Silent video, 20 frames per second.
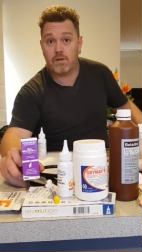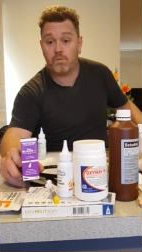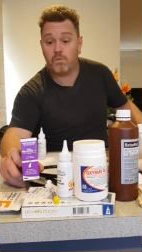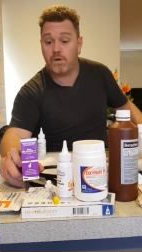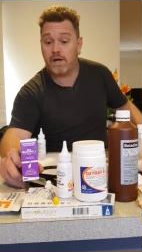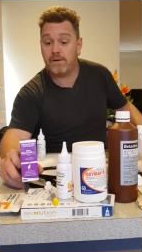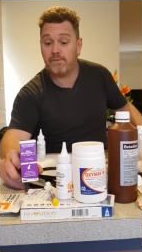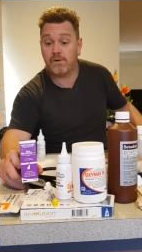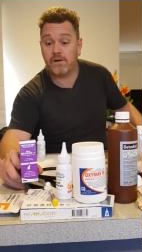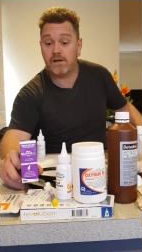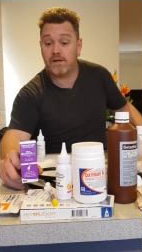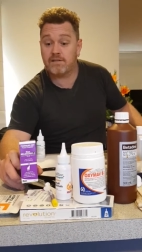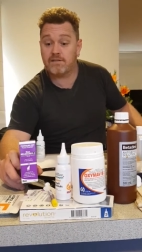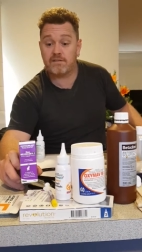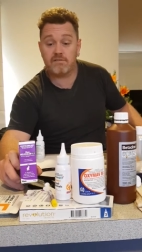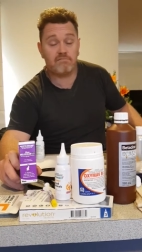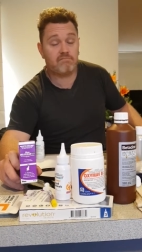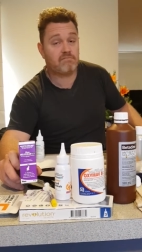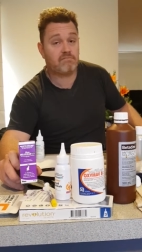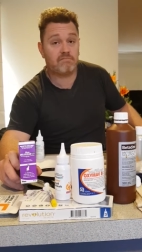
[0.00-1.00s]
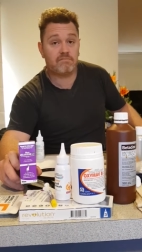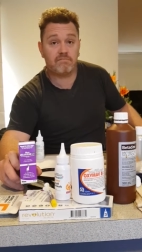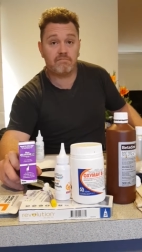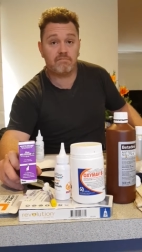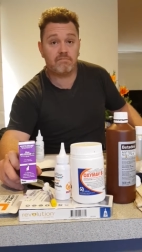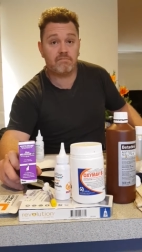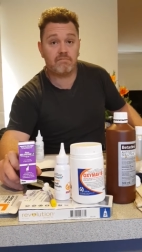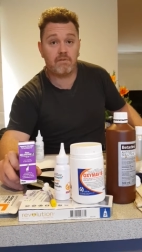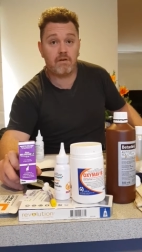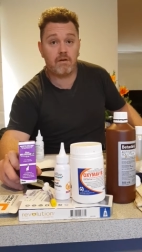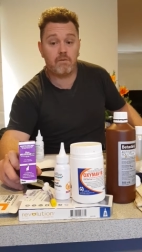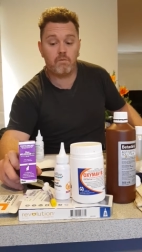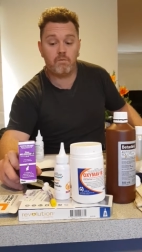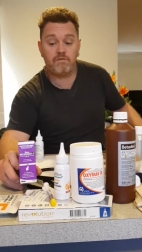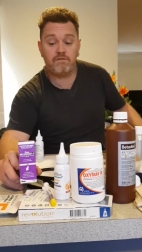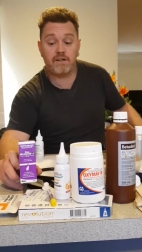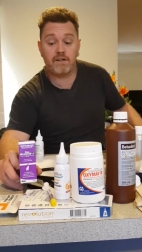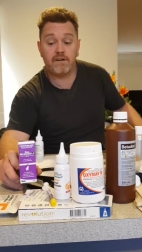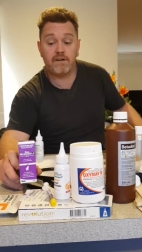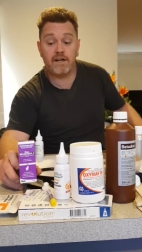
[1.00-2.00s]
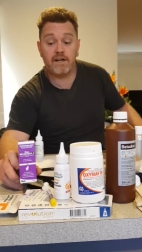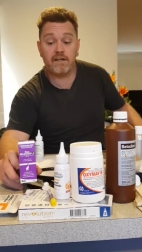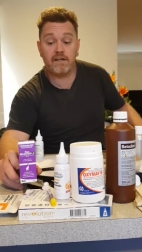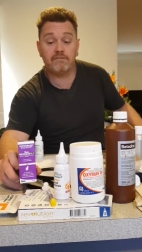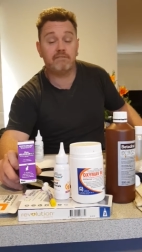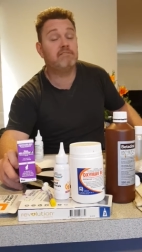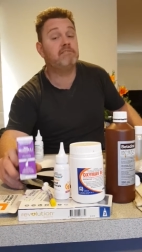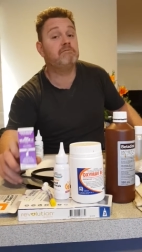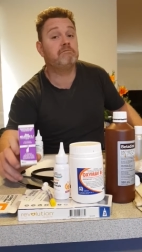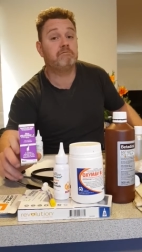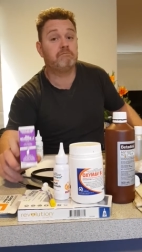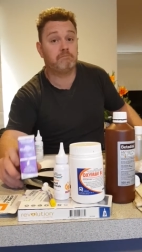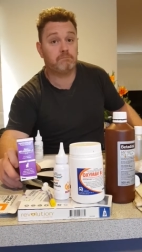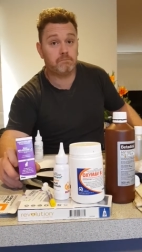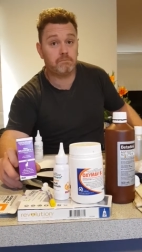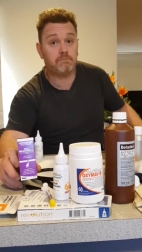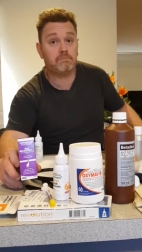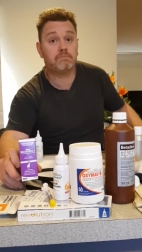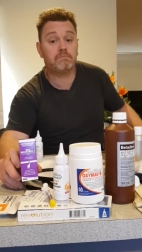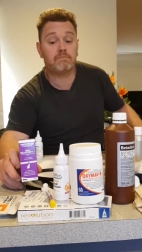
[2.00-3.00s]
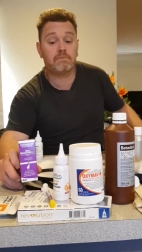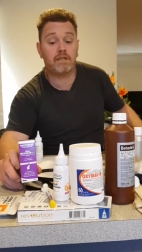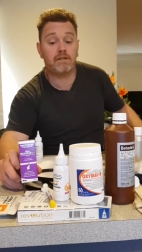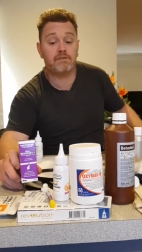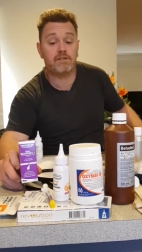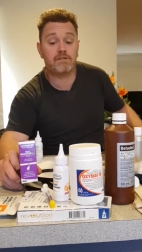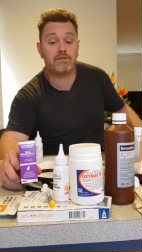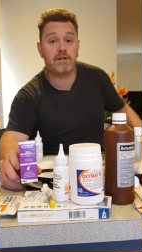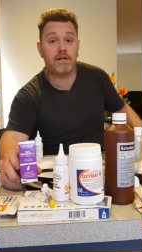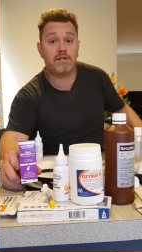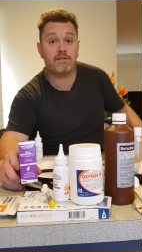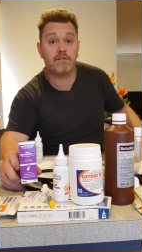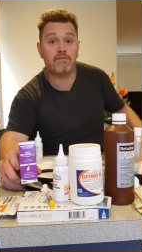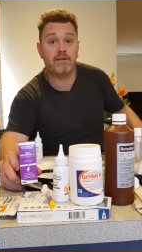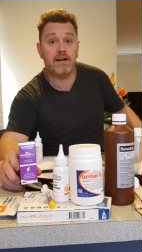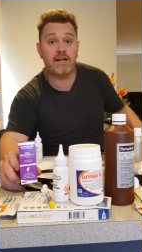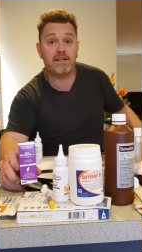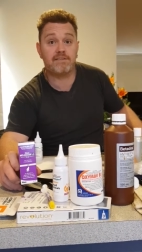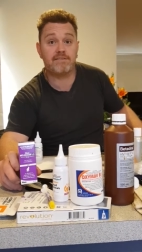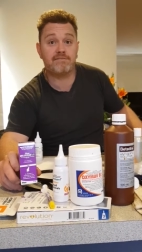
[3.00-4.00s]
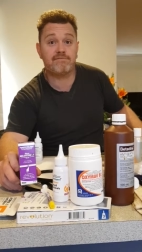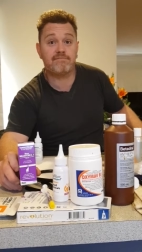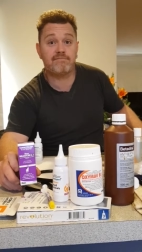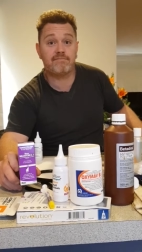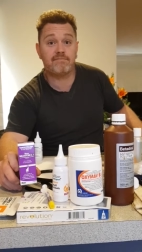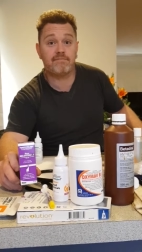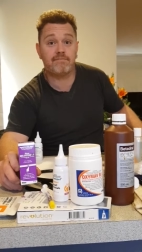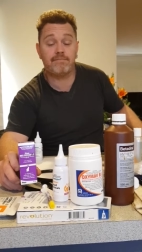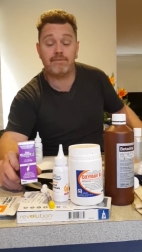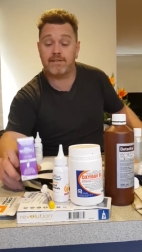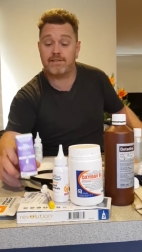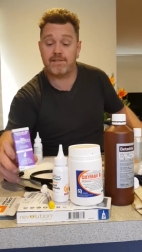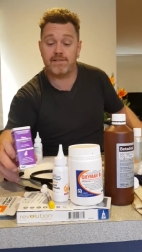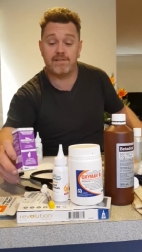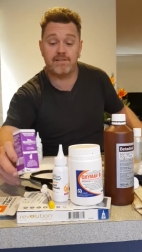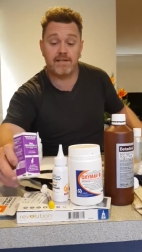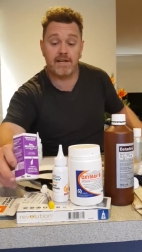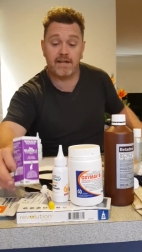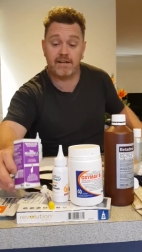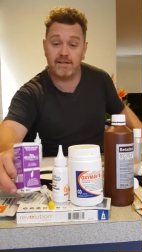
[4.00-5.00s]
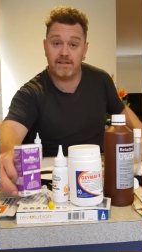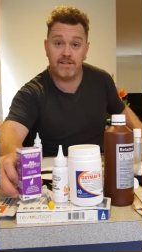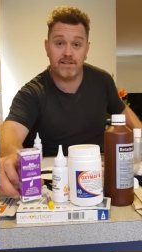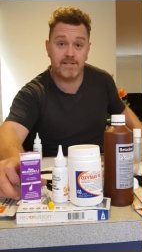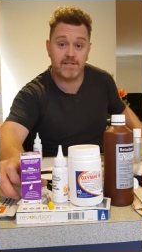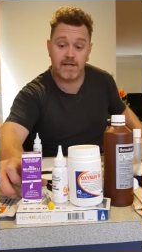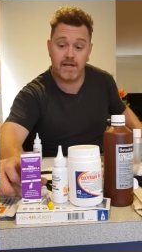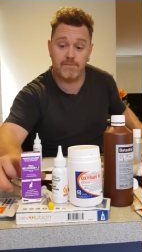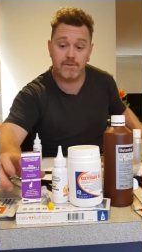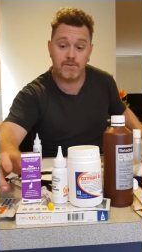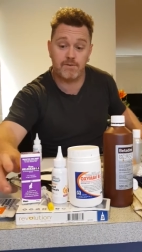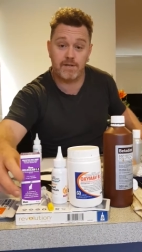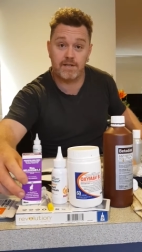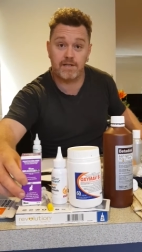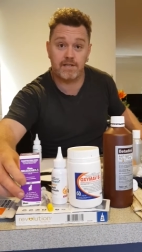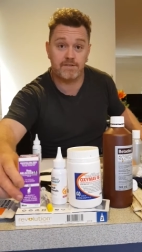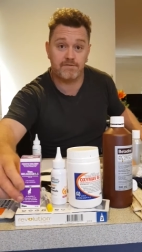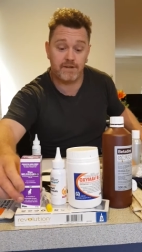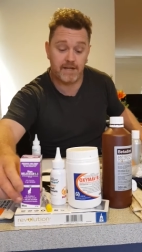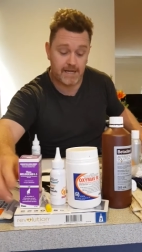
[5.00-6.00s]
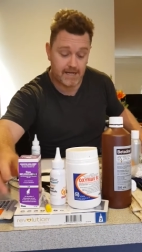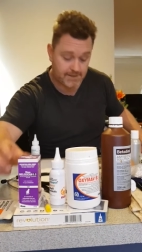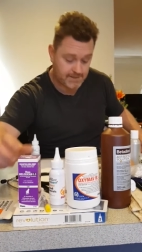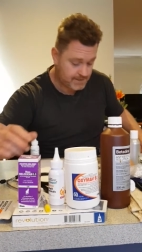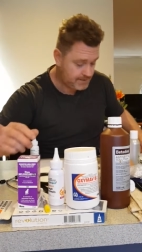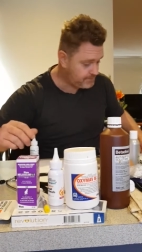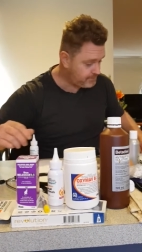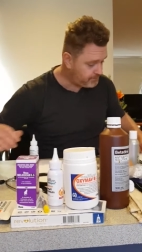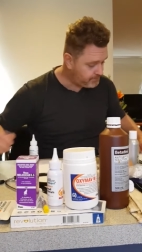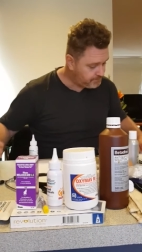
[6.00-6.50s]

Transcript: Weight-wise, figure it out, give it straight to the rats. Does exactly the same as what it does for cats.